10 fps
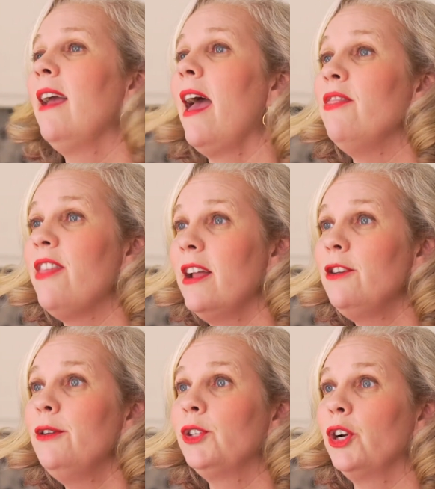And then
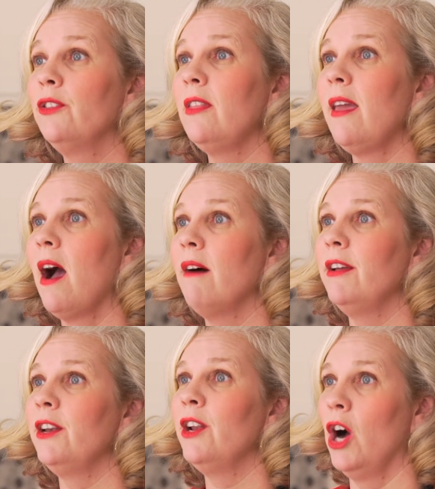you turn the
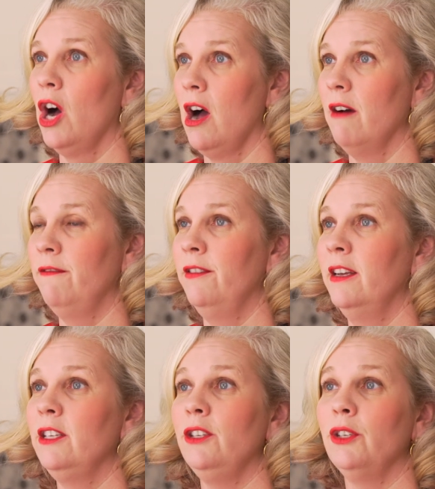oven off.
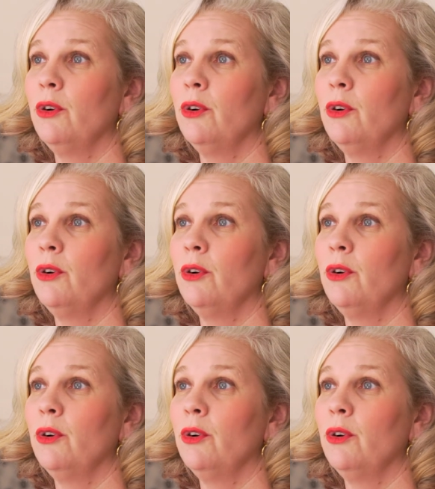You don't